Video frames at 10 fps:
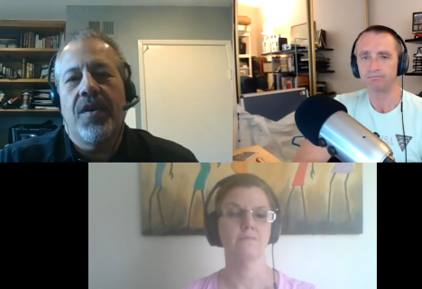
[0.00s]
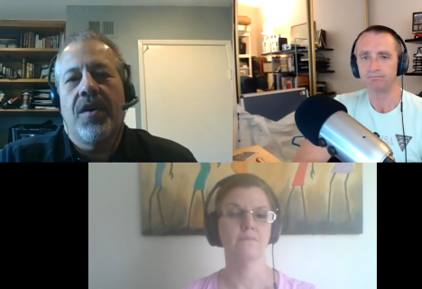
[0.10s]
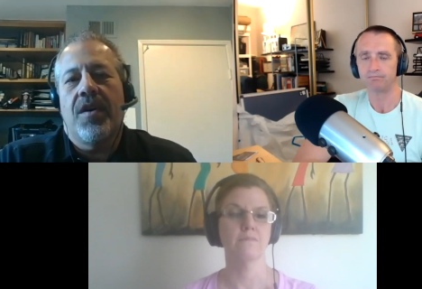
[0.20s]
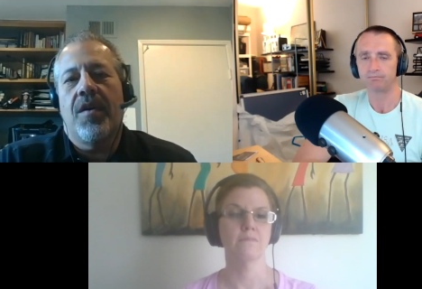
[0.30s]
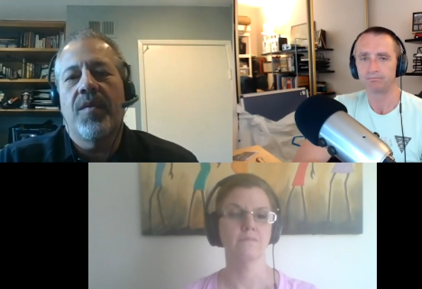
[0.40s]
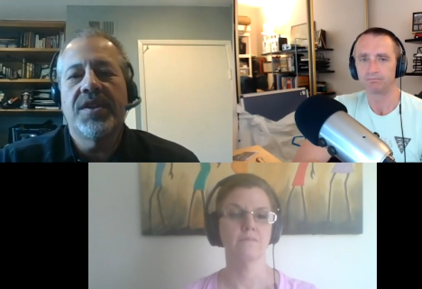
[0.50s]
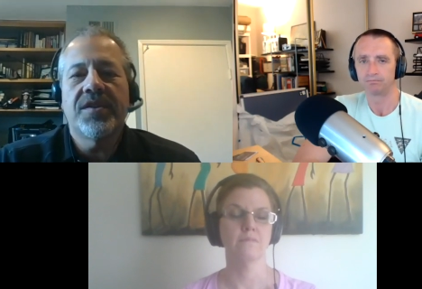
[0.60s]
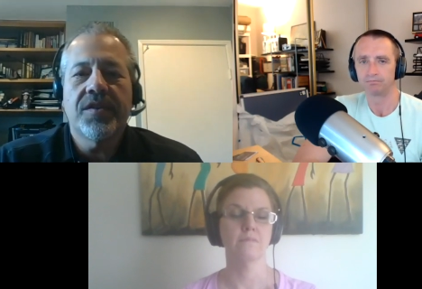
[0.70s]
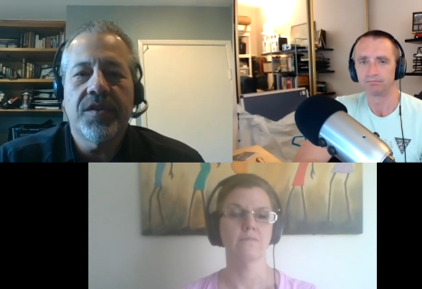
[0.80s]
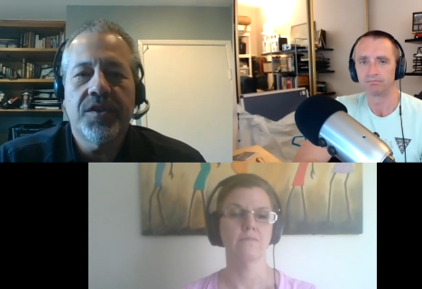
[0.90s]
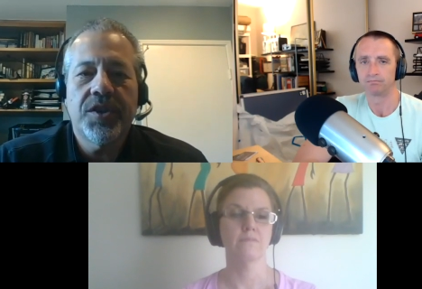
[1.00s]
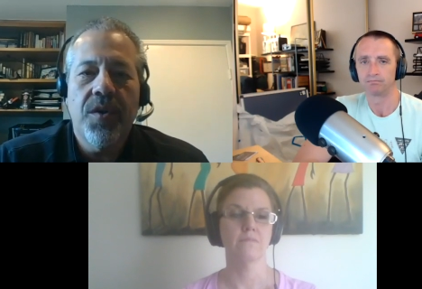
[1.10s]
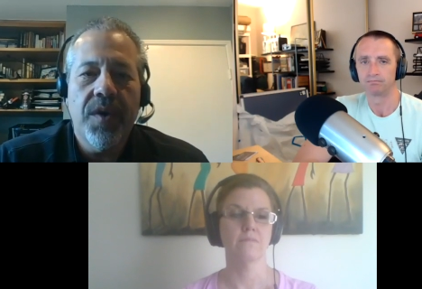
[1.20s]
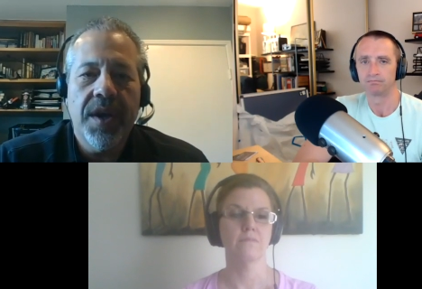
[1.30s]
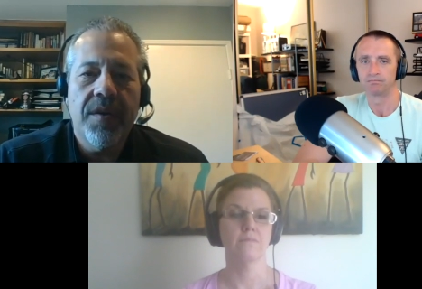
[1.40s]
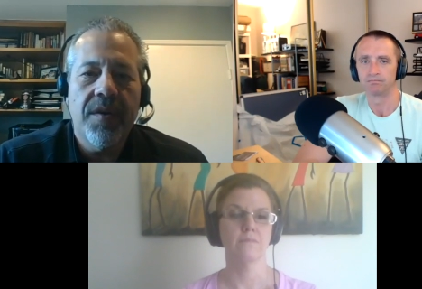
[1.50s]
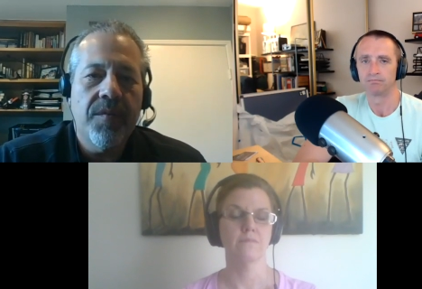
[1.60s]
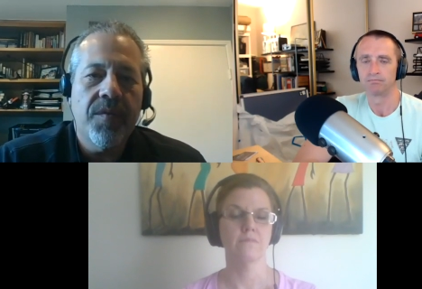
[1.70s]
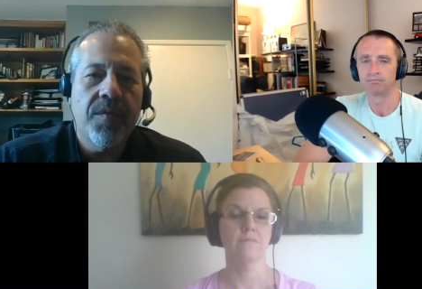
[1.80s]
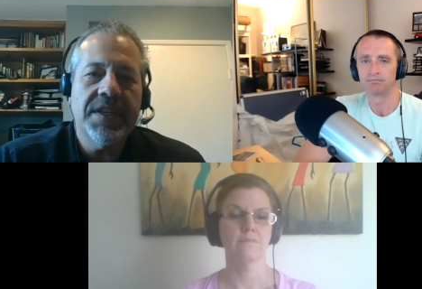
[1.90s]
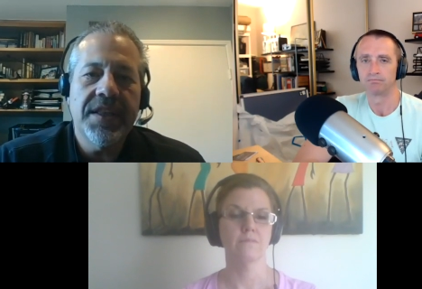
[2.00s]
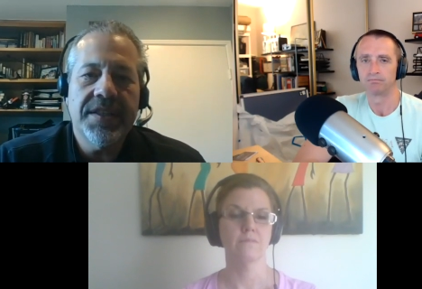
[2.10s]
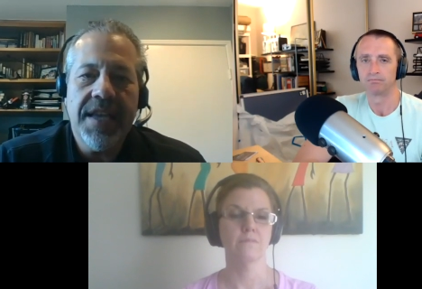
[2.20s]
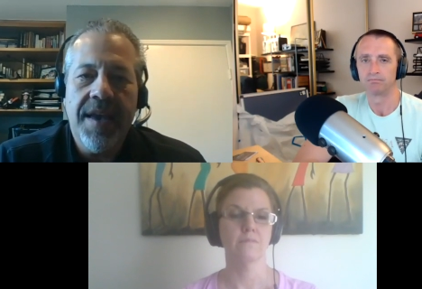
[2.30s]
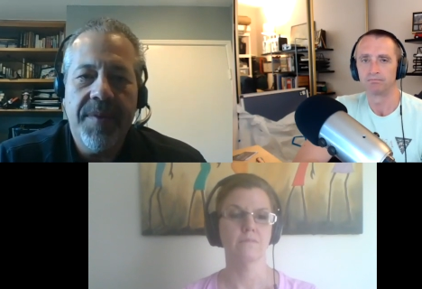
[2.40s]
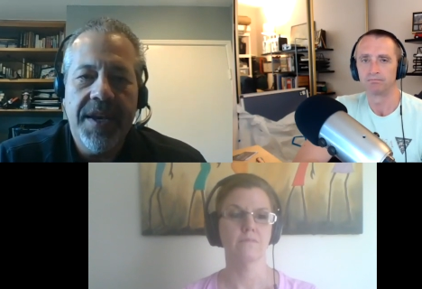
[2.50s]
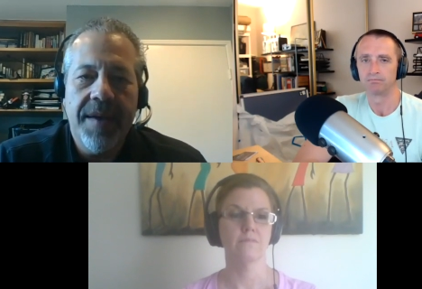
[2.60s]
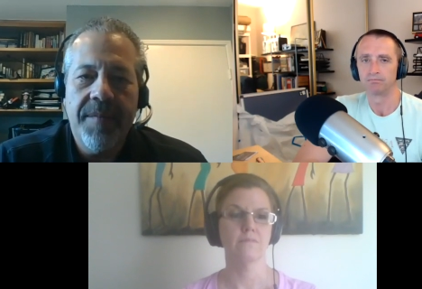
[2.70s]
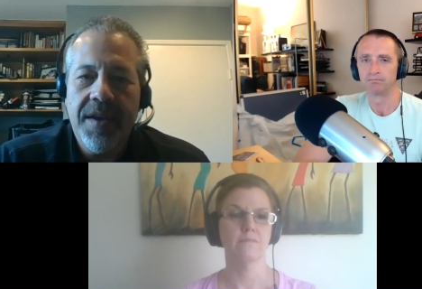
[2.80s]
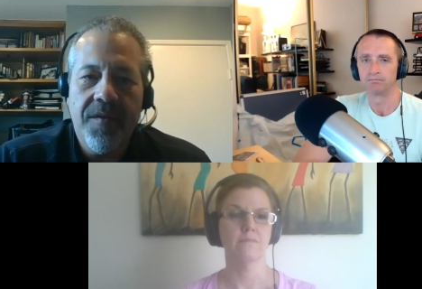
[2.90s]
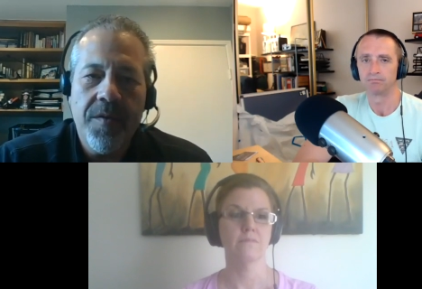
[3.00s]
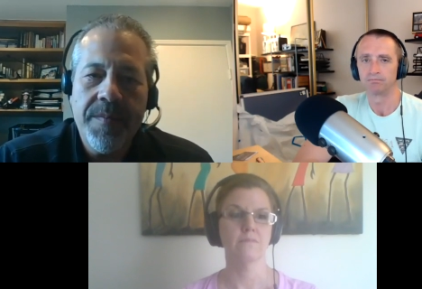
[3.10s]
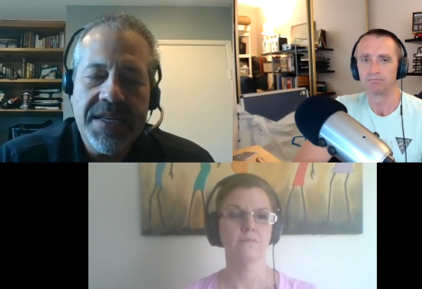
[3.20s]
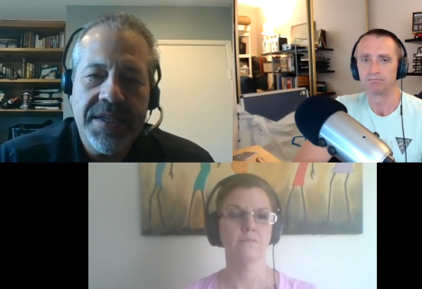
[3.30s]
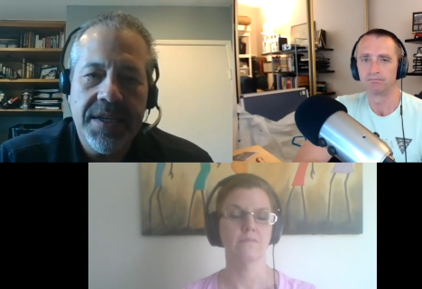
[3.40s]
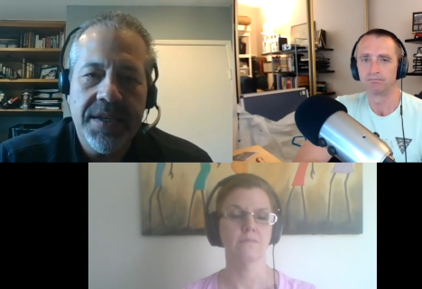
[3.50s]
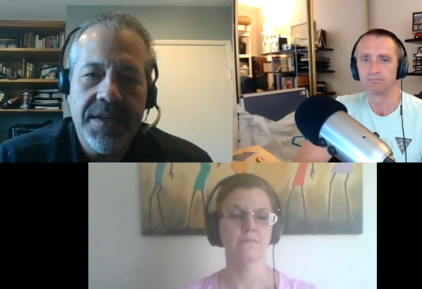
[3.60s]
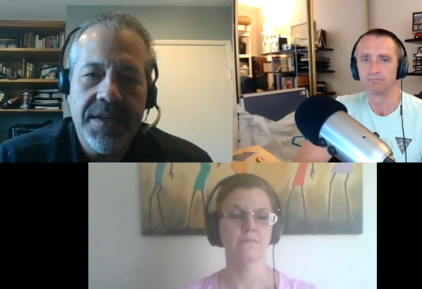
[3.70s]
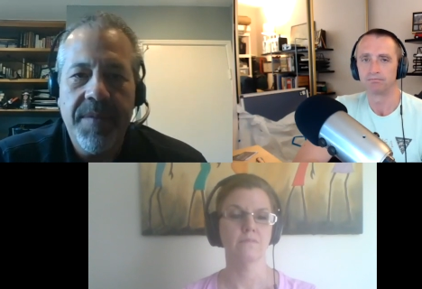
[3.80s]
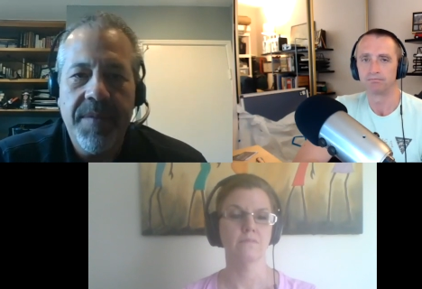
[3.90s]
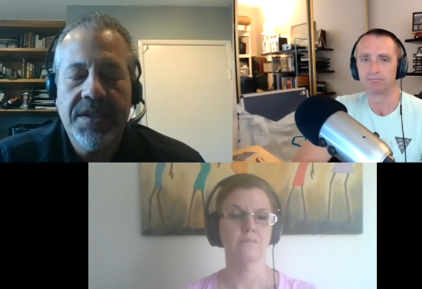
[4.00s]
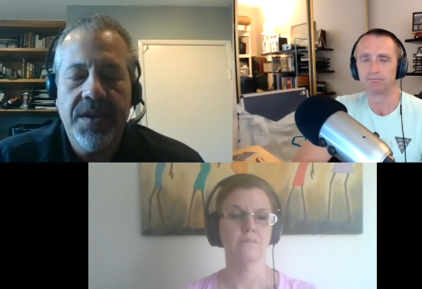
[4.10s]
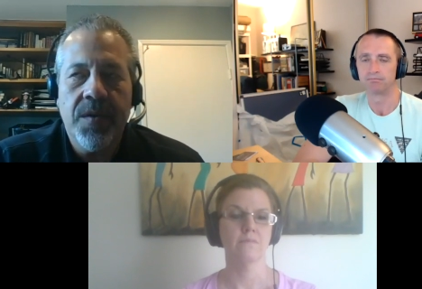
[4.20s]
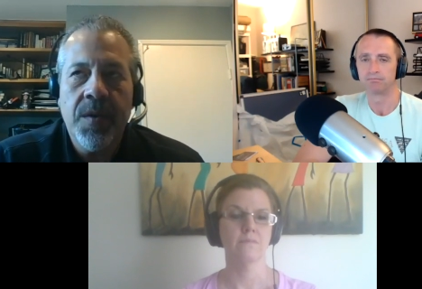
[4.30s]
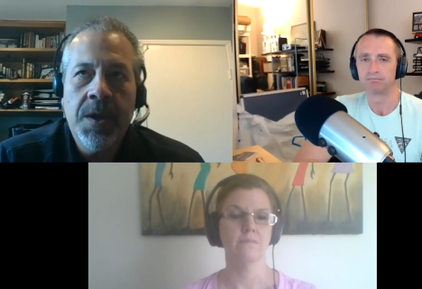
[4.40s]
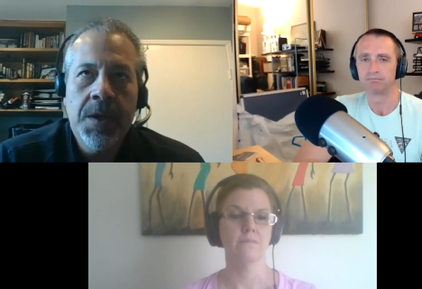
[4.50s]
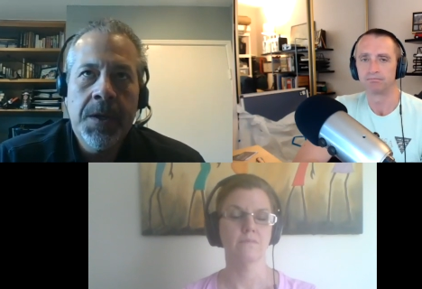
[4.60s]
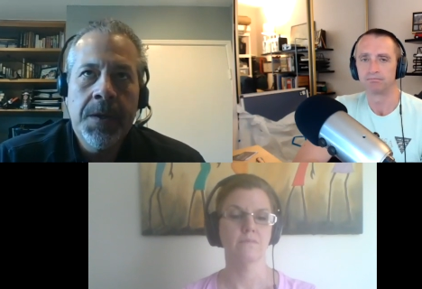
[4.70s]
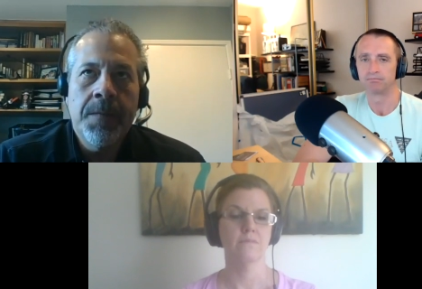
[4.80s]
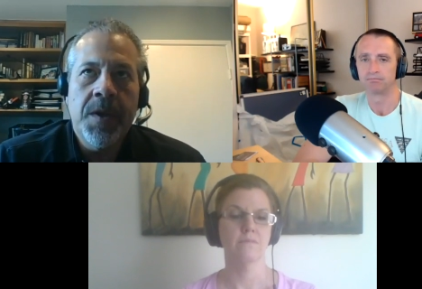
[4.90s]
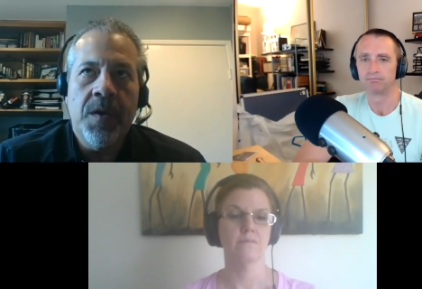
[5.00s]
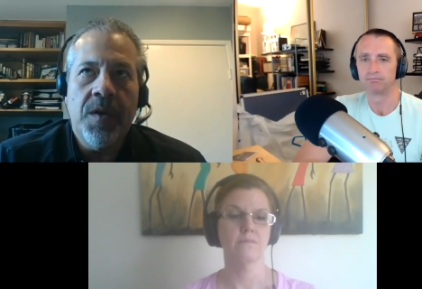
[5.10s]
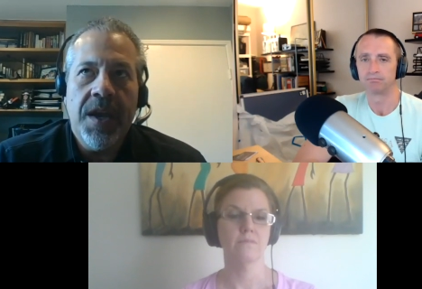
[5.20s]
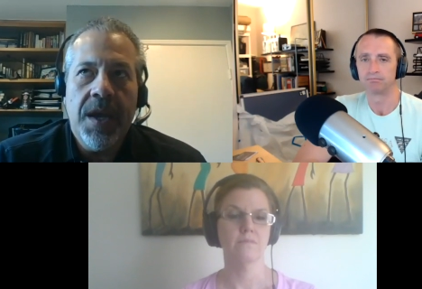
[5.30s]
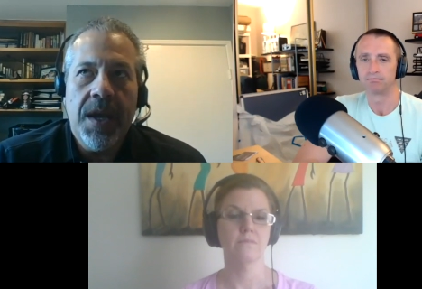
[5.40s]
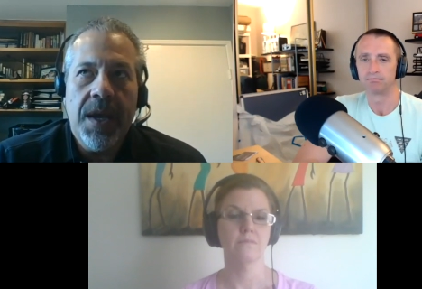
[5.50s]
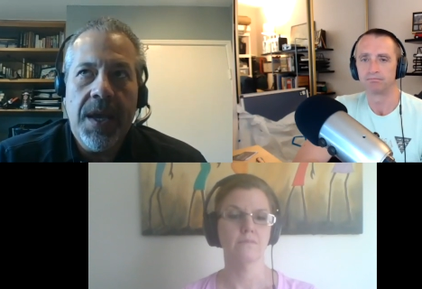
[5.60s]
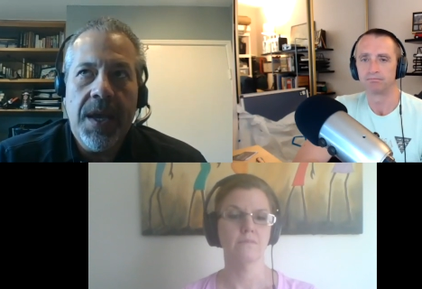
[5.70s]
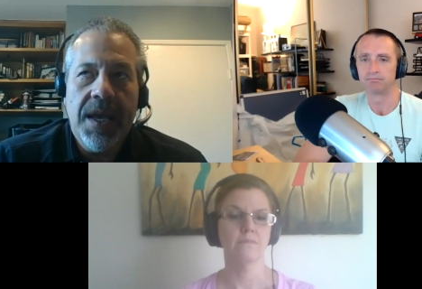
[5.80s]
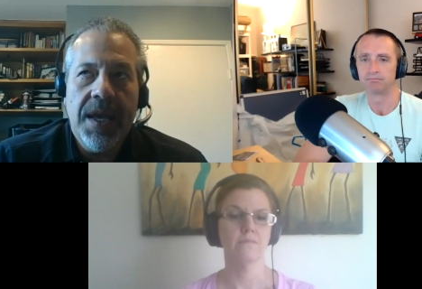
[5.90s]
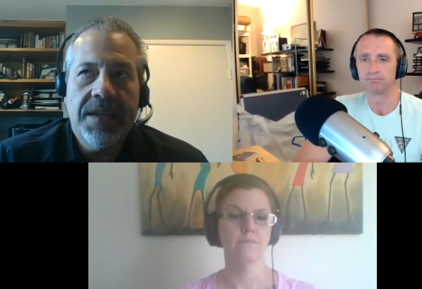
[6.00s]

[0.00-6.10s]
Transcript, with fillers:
Speaker 1: And our results are showing, and we're seeing this epidemic of obesity and diabetes. So, you know, it's